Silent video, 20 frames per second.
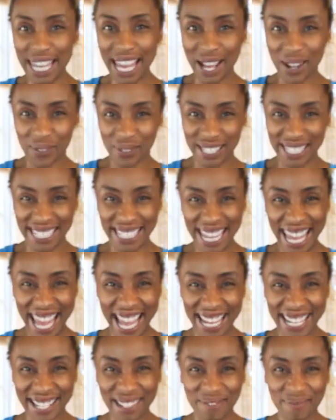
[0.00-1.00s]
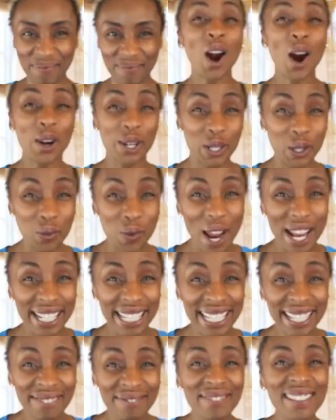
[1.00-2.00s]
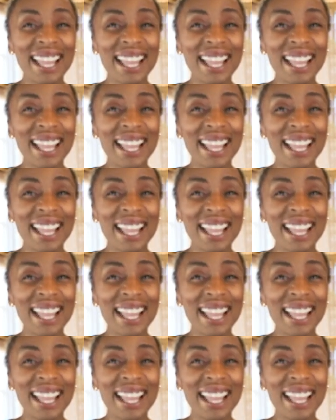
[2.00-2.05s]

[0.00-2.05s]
count to 10. Are you ready?